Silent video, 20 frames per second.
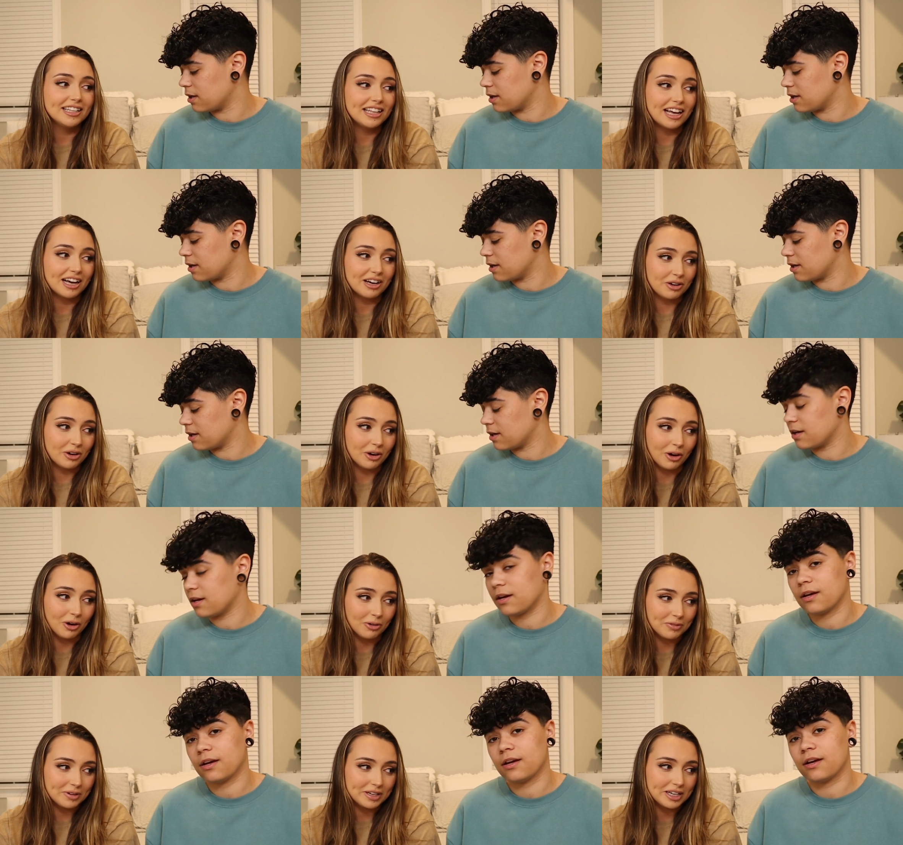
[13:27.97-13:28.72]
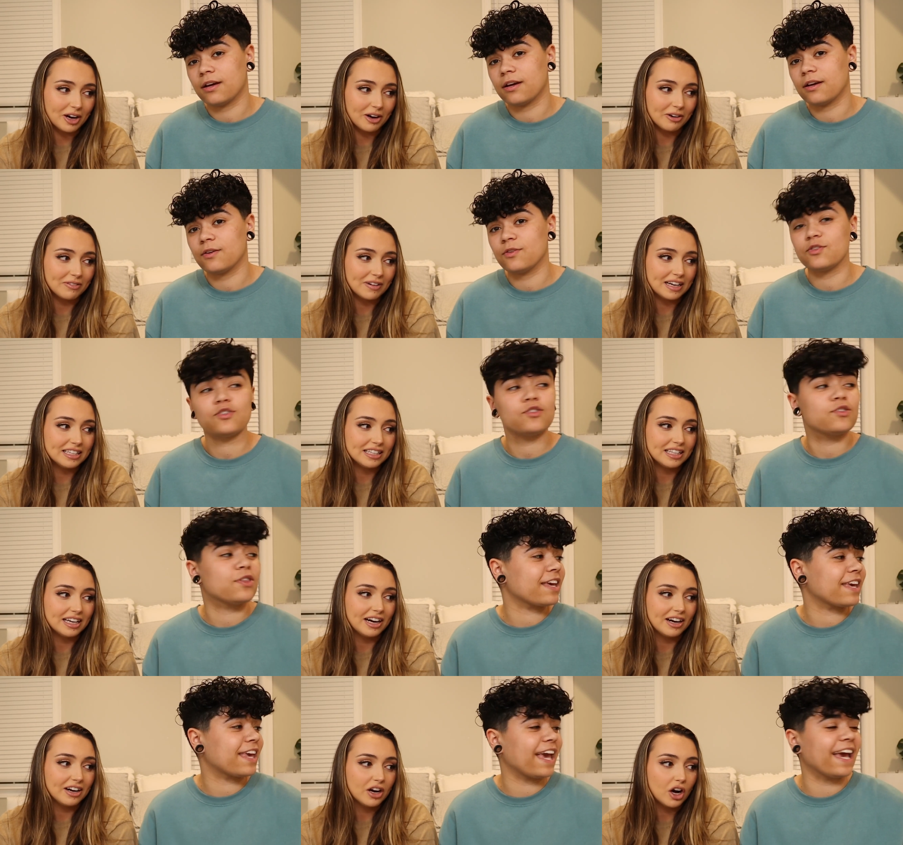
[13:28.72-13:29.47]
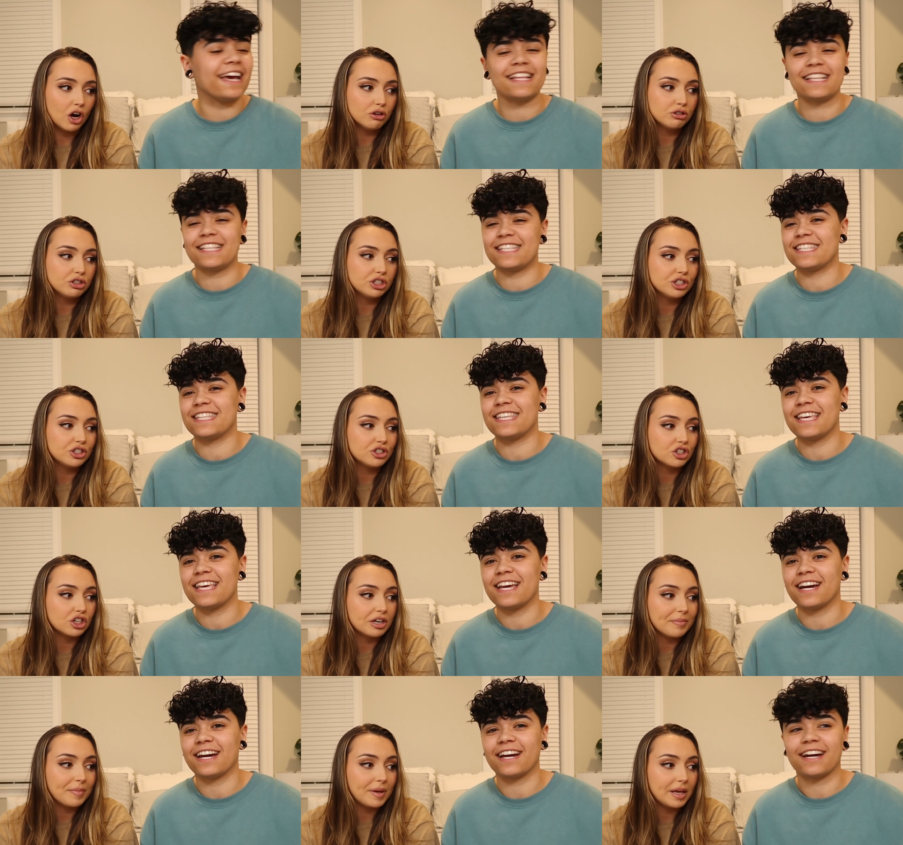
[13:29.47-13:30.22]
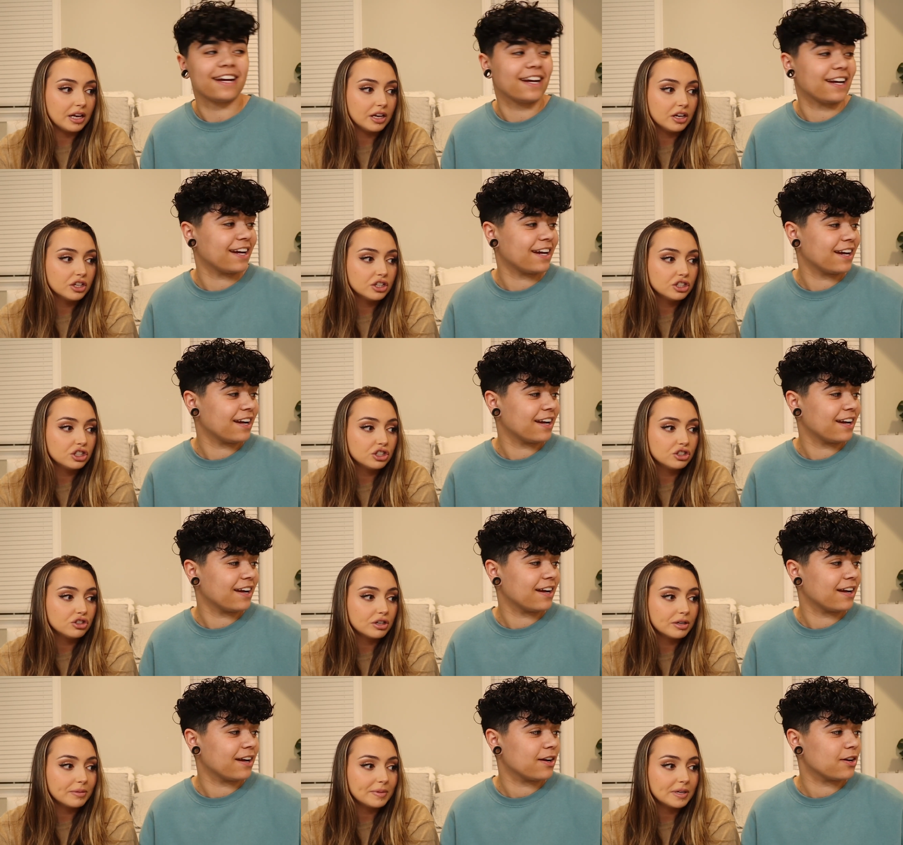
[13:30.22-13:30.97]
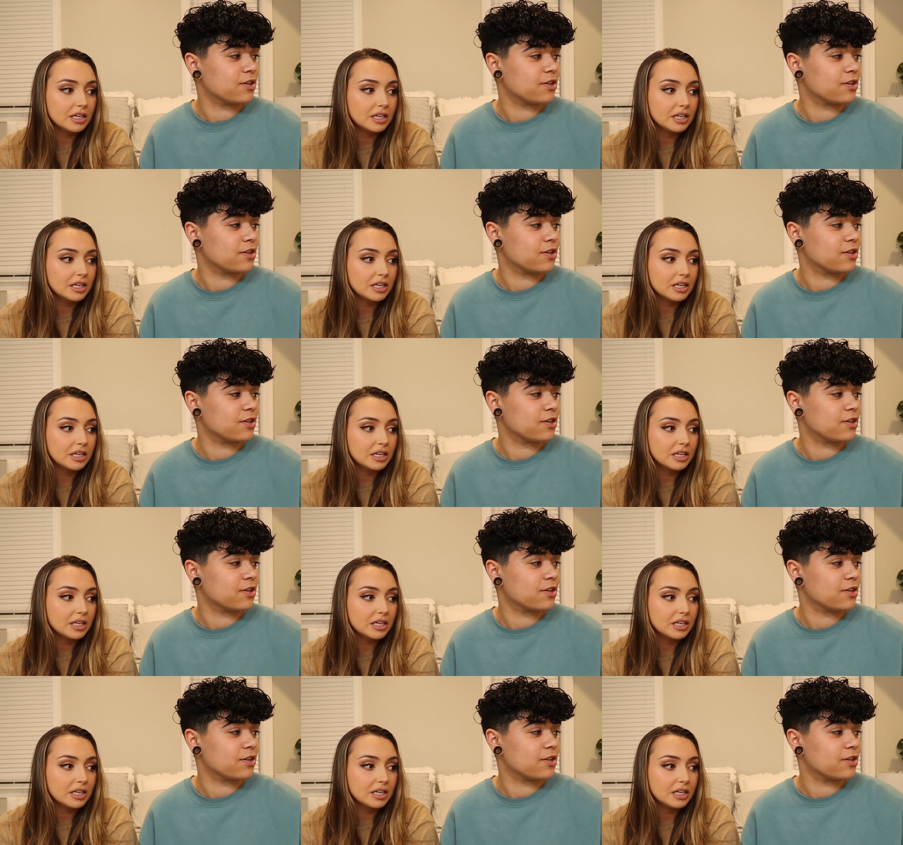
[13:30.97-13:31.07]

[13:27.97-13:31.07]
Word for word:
Speaker 1: and that girl we got right there. They can't oh, she's see dreaming. Her.